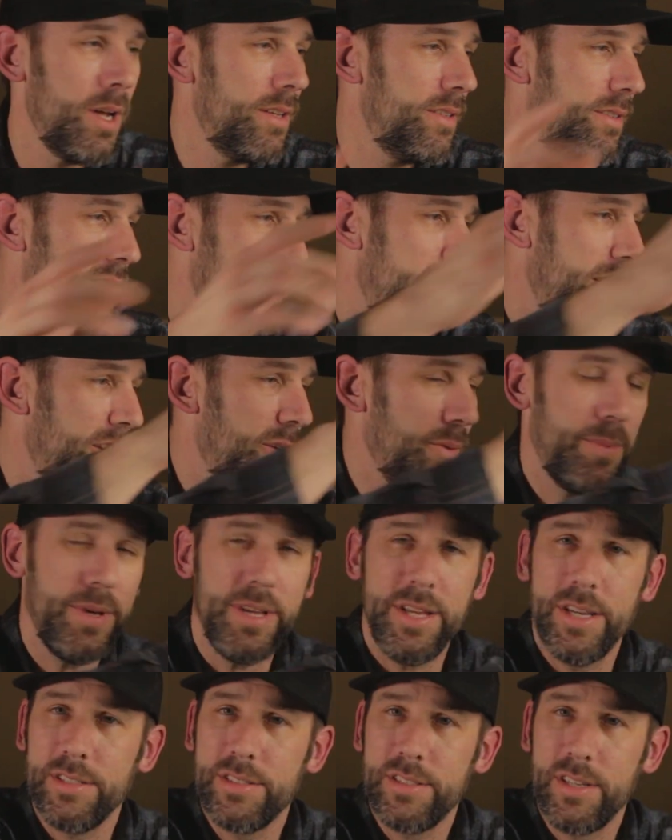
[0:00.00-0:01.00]
Set your
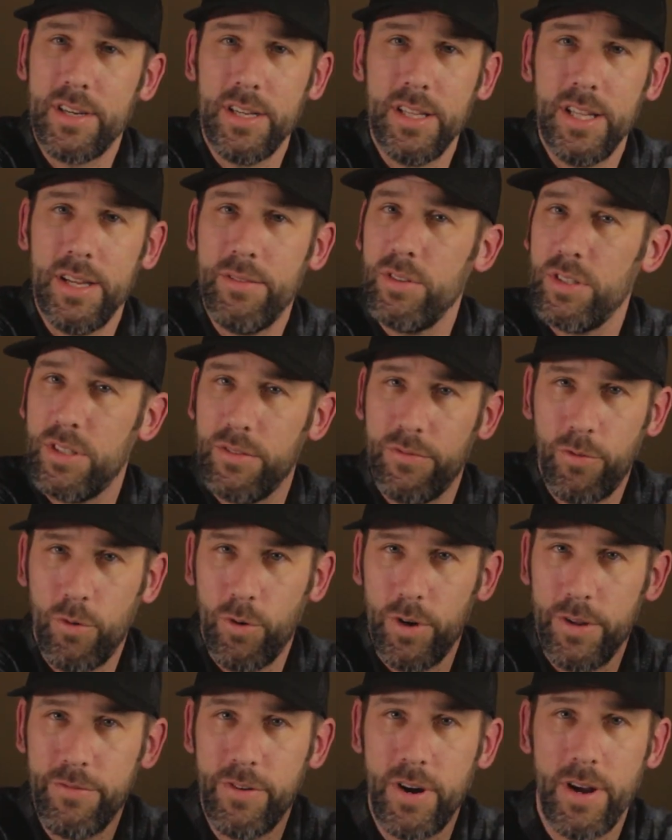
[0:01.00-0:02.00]
PSI level to
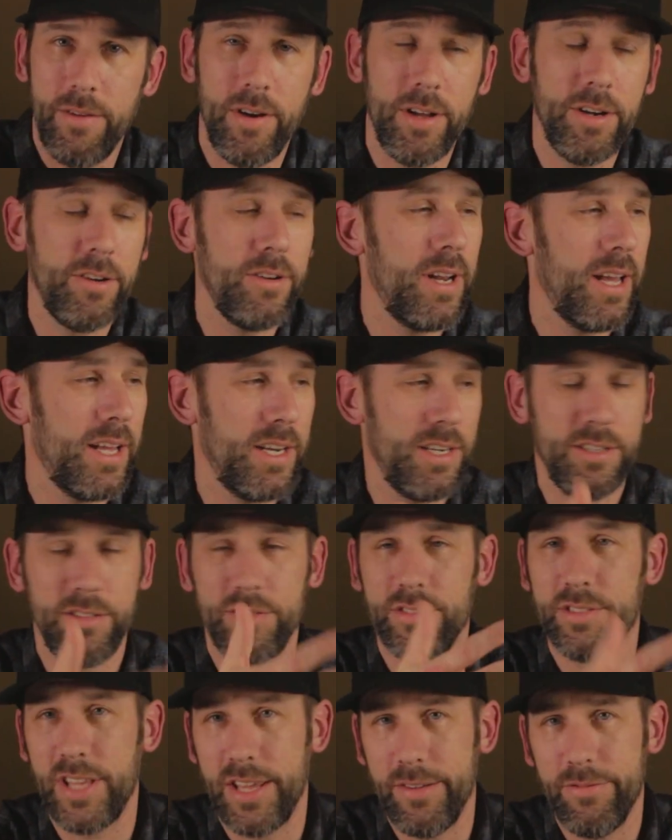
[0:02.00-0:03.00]
4,500 and it'll
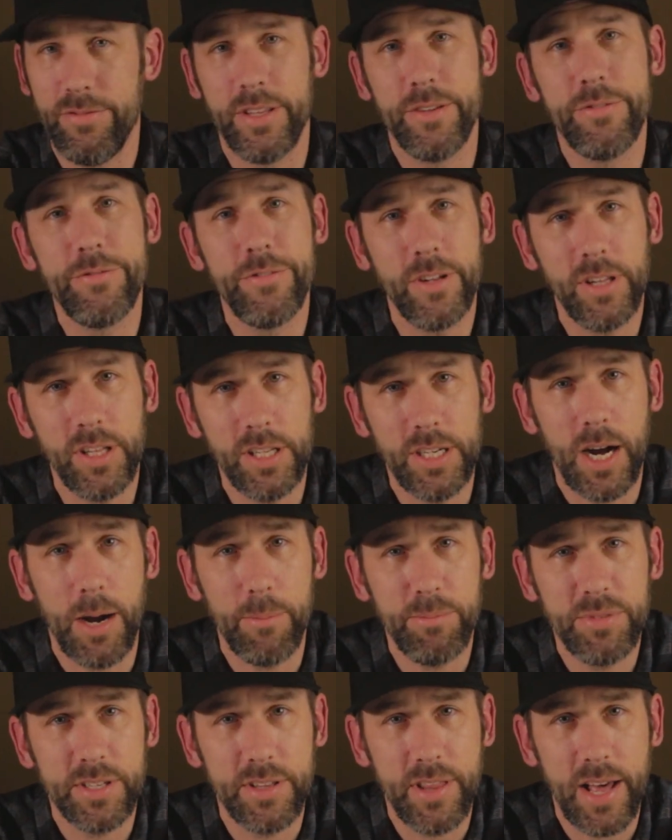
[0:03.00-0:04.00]
safely fill it
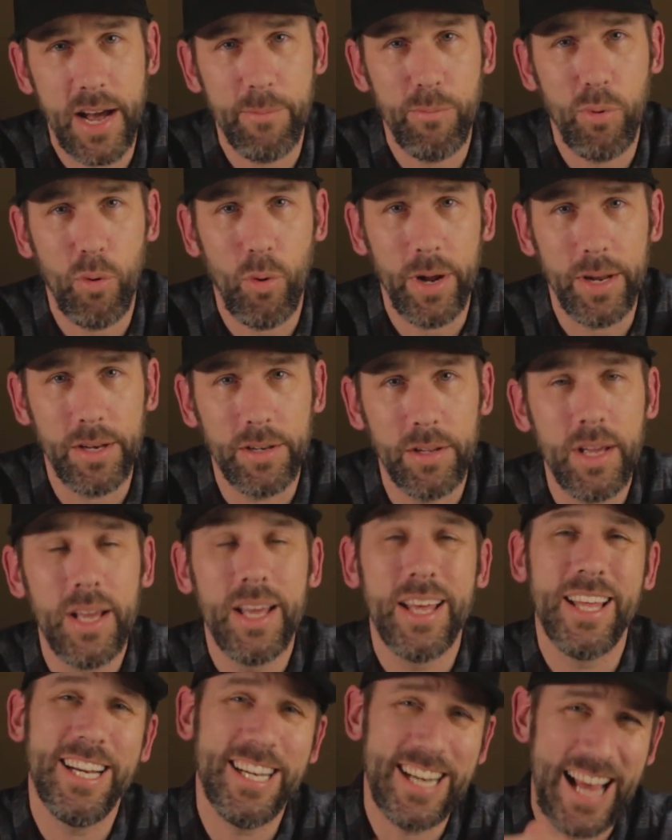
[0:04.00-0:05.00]
up to that point.
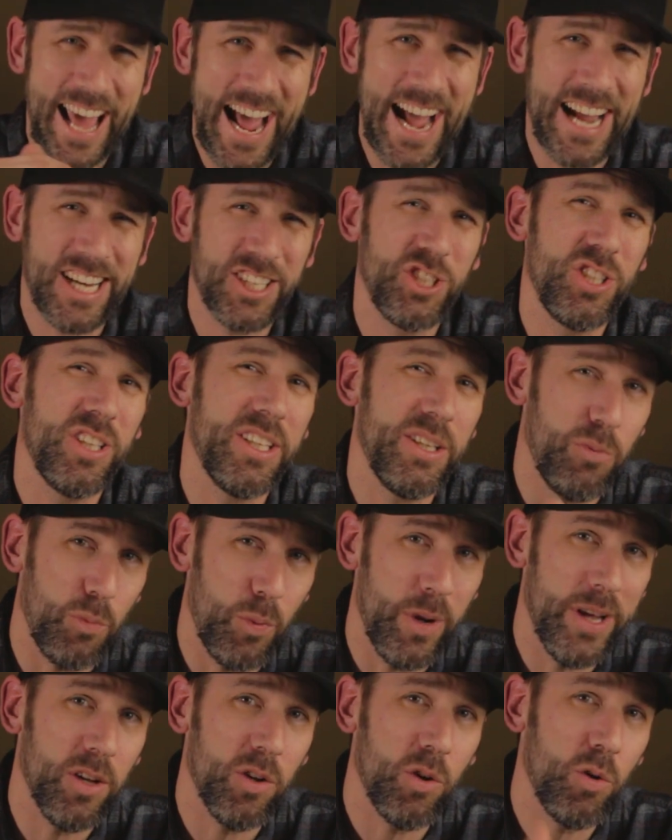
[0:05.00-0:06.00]
And it actually
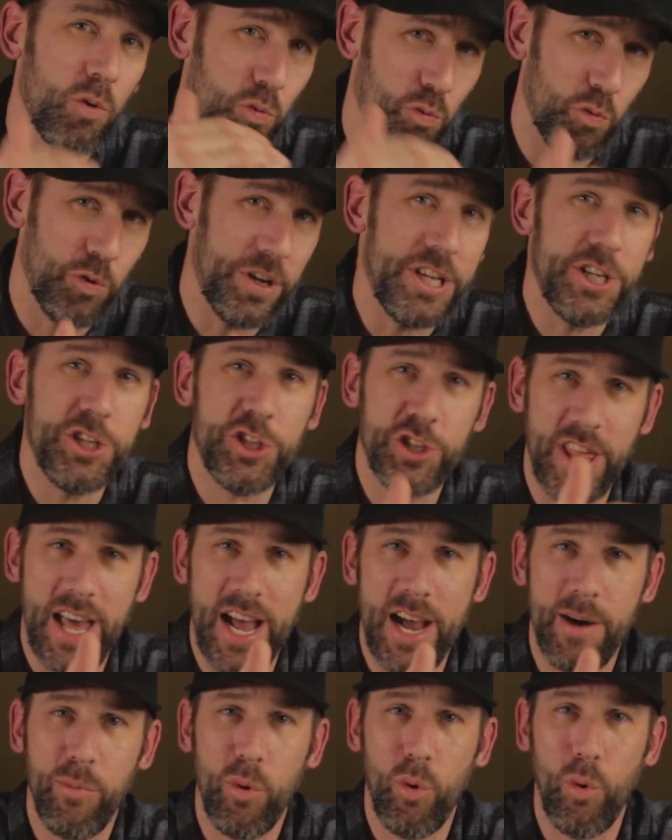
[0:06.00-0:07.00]
will reach
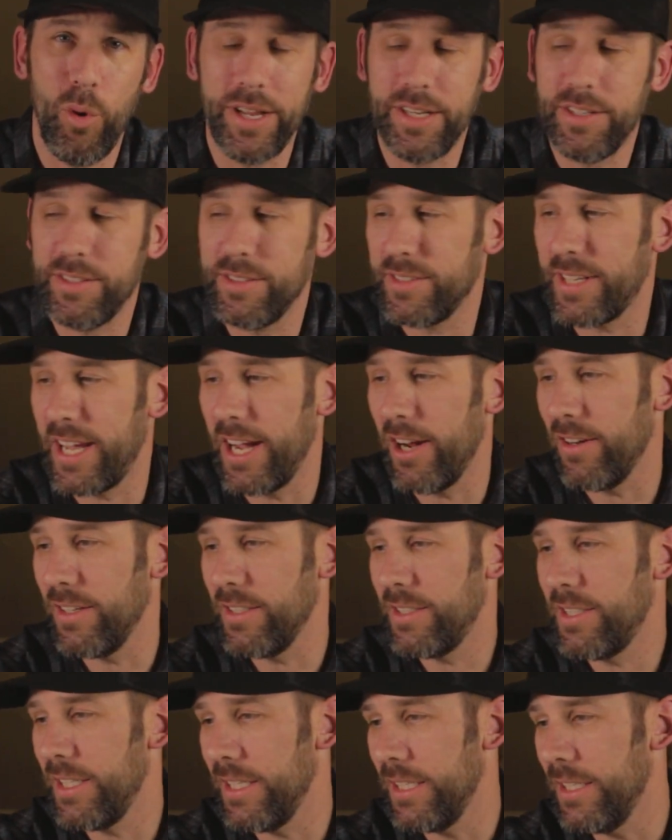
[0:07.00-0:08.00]
that point, it's
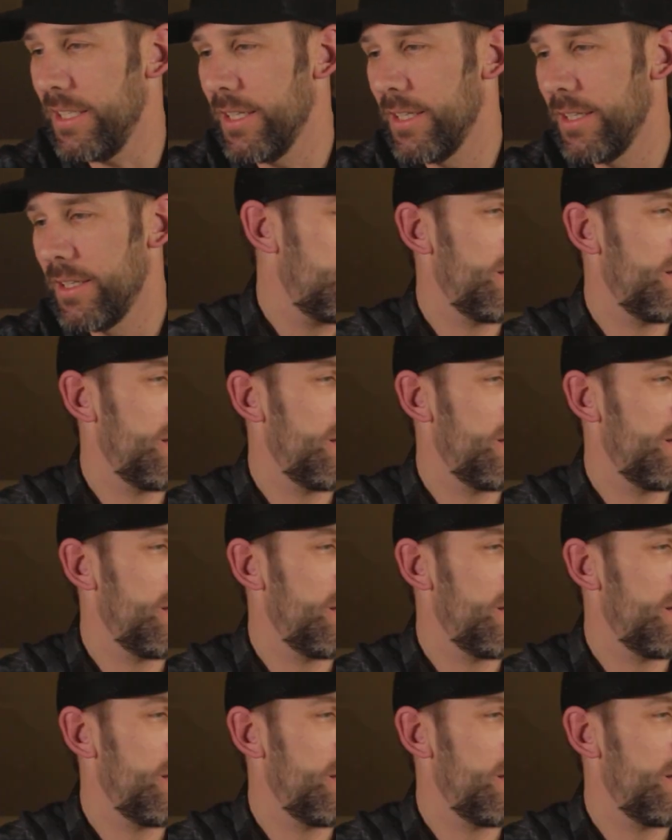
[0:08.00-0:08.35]
guaranteed.